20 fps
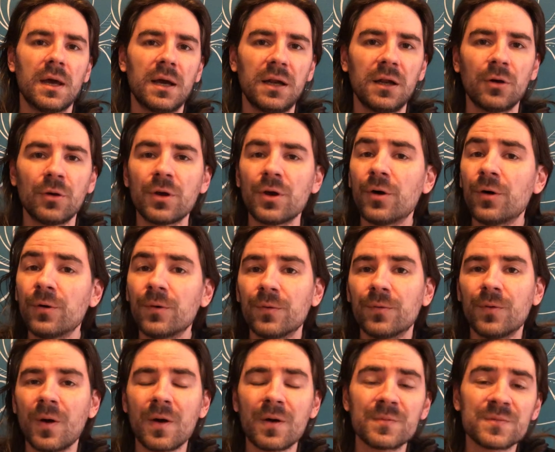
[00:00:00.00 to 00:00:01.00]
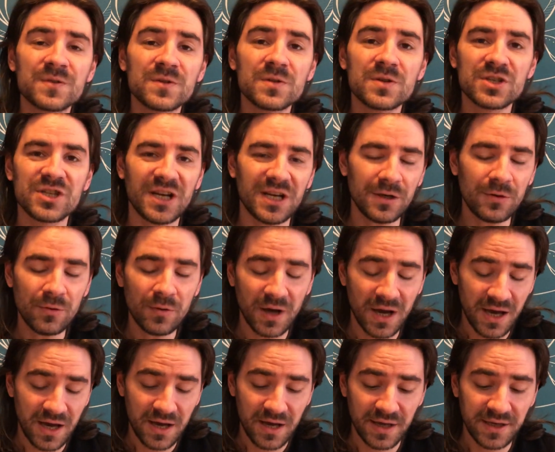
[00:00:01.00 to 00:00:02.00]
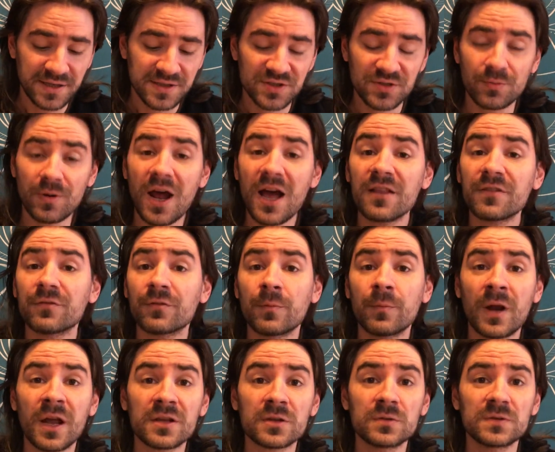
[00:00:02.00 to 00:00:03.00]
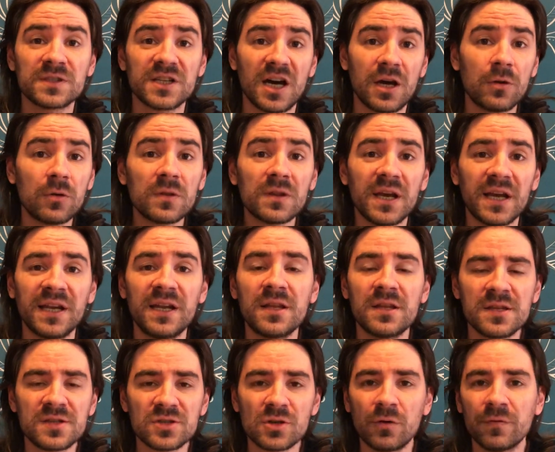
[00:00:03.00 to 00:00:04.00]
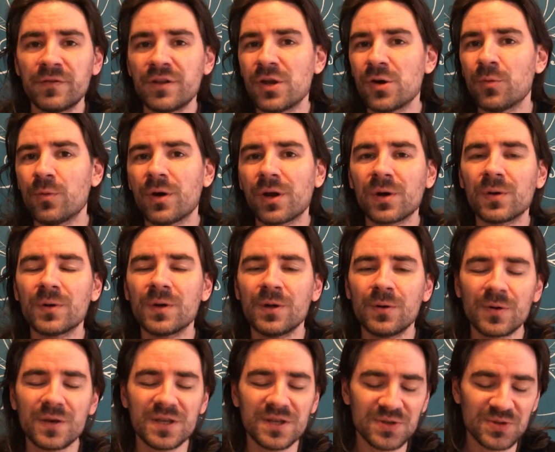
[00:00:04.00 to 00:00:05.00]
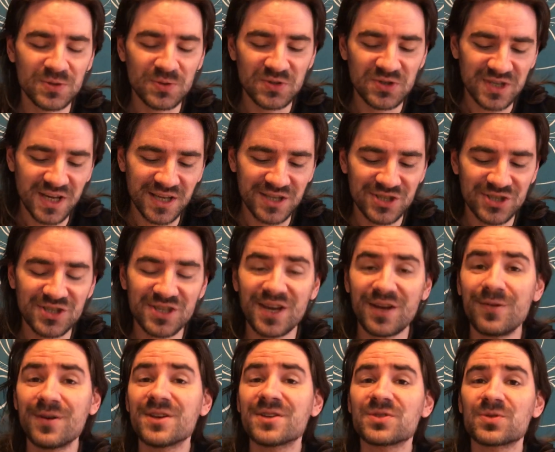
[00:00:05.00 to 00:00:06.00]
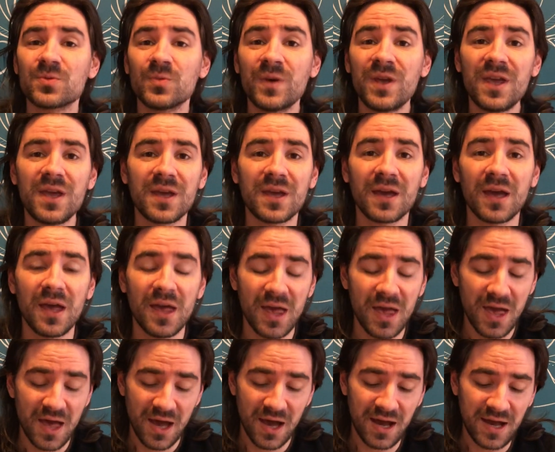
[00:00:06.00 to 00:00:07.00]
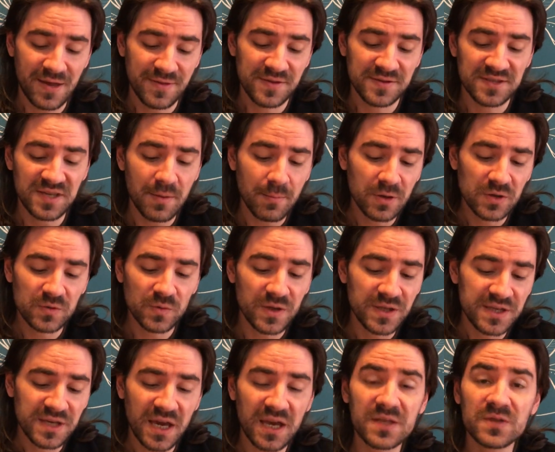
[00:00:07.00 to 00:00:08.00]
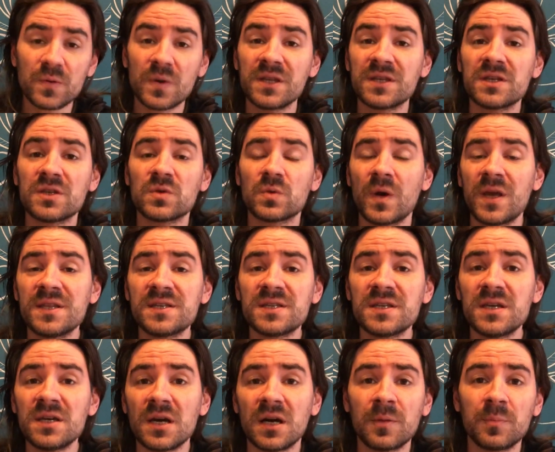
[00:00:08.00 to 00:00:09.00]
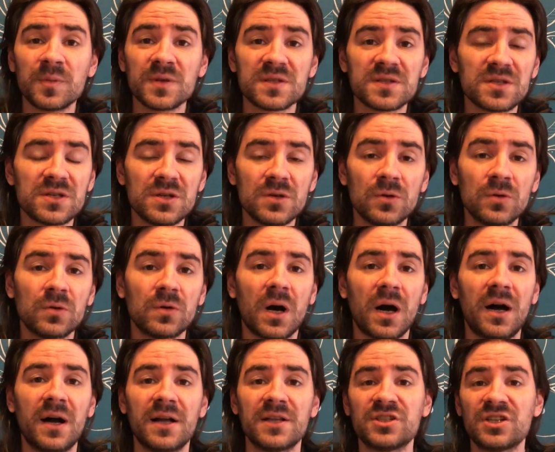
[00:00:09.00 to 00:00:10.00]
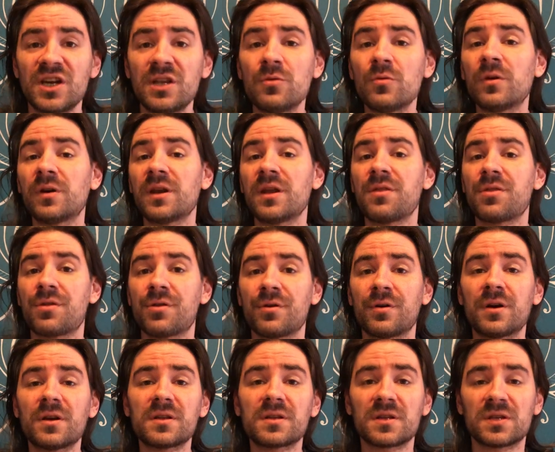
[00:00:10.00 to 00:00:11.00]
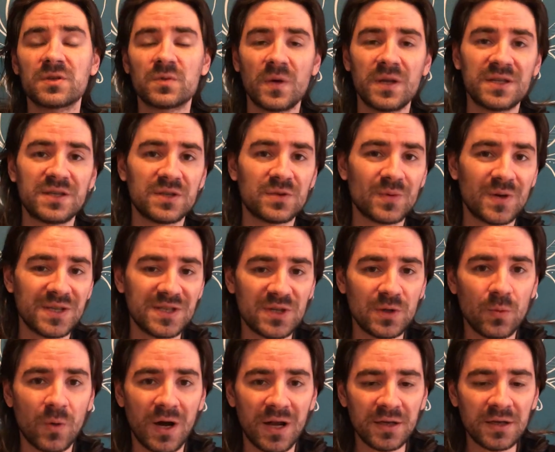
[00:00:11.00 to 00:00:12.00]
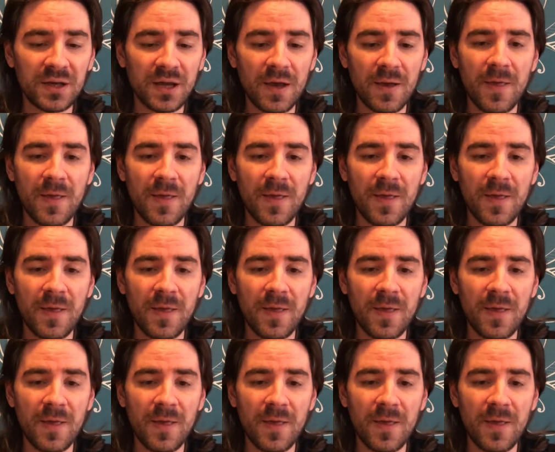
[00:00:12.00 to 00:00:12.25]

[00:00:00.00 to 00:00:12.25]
Hello you all, welcome to the channel. Uh, it's Rad from Radko Tarot and in this whole video we're going to look into Sagittarius week, uh, December 28, 2020 up until uh, January 3rd, 2021.